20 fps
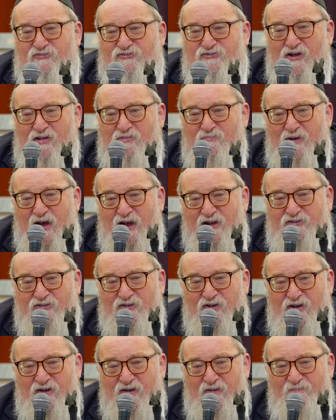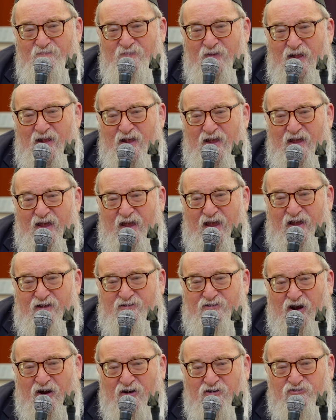Shalmata,
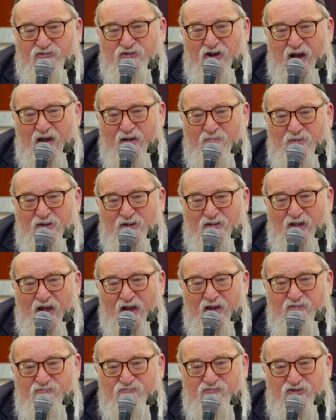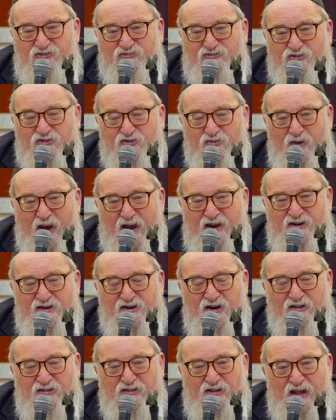and our job in life is to create
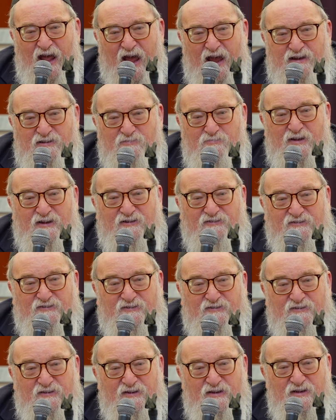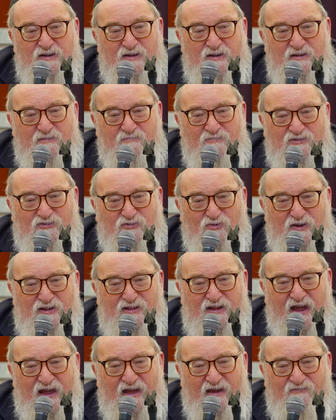an alignment
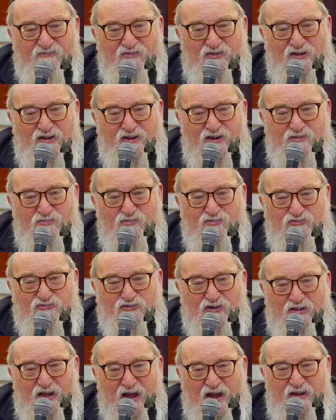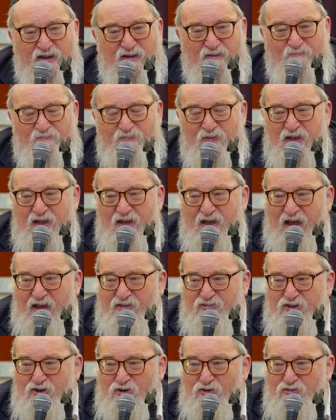between the heavenly Yerushalayim
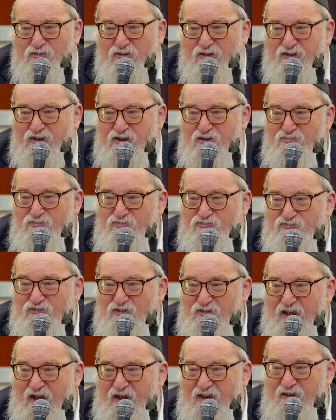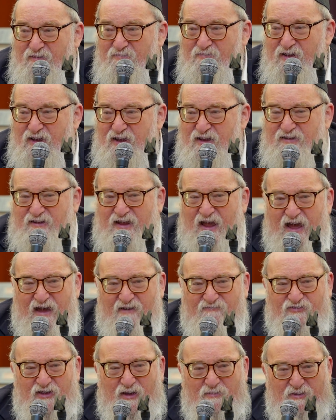and the earthly Yerushalayim, to
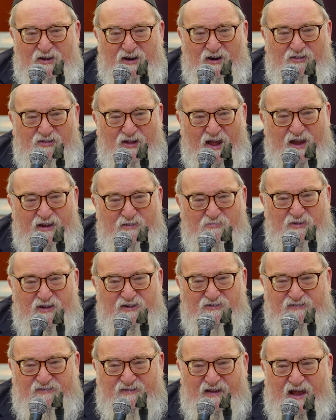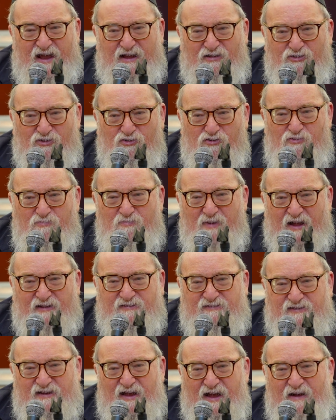have them in alignment, Zeh L'umat
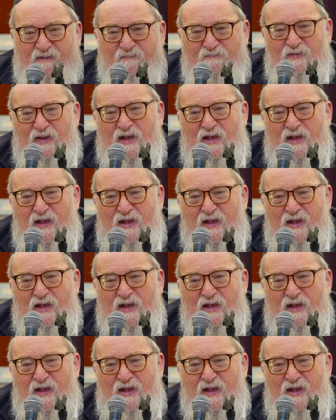Zeh.